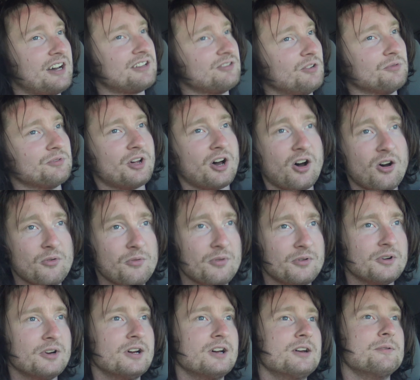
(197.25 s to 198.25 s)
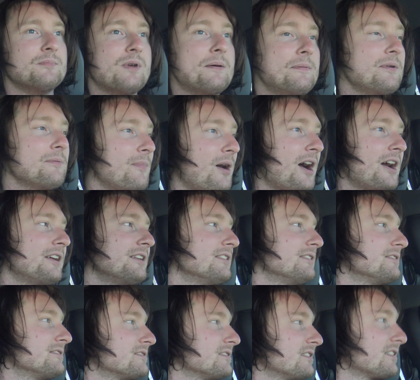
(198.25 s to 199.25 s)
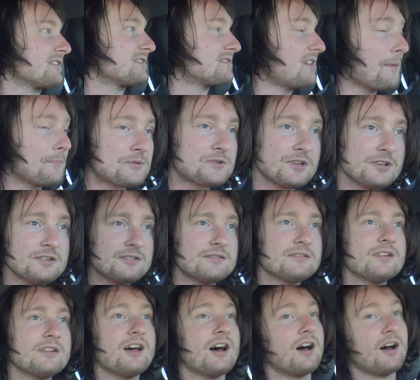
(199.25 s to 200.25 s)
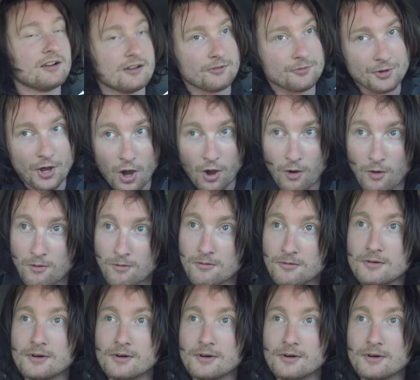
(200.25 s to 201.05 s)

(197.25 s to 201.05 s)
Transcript: I don't know. Maybe mine is an exception. I don't know.